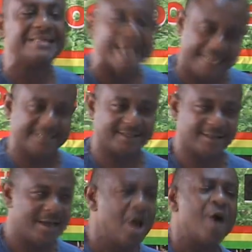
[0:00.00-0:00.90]
then is,
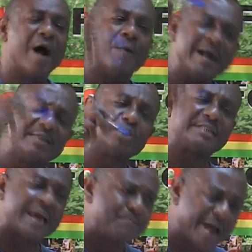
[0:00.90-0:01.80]
and when those
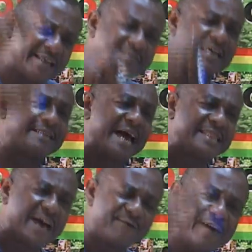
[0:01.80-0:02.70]
same private sector and
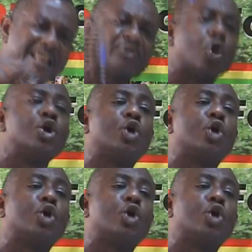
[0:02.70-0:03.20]
their failures on a